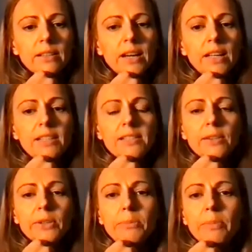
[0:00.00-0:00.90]
And this
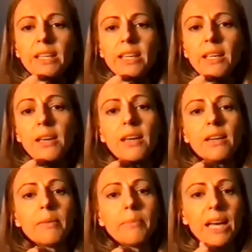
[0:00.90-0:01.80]
could be
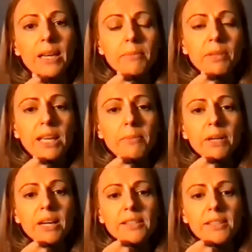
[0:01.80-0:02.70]
playing
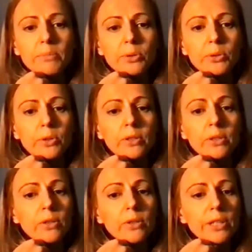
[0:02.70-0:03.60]
basketball,
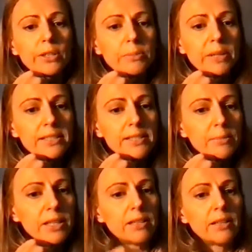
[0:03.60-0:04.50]
or it could be
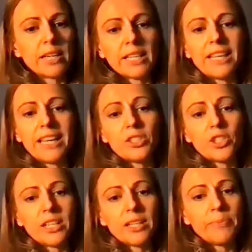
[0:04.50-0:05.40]
something like
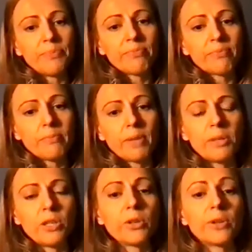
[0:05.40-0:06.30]
nature.
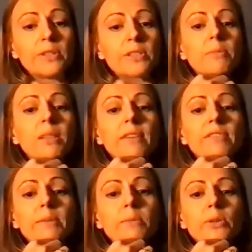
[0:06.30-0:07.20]
Maybe you heard some
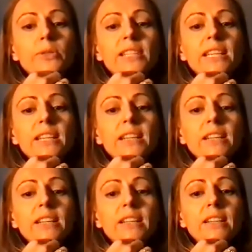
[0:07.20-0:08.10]
lovely music.
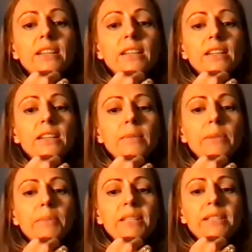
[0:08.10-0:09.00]

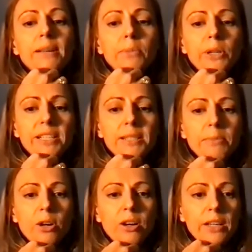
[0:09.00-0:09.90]
Maybe somebody
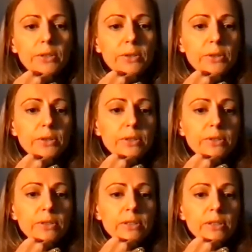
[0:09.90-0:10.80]
smiled.
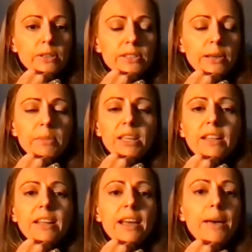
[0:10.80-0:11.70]
Something
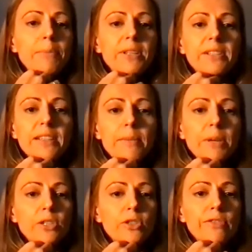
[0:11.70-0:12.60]
that happened that
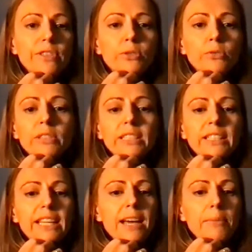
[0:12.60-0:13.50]
made you feel
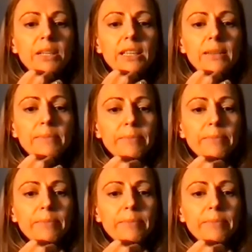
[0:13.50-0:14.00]
really happy.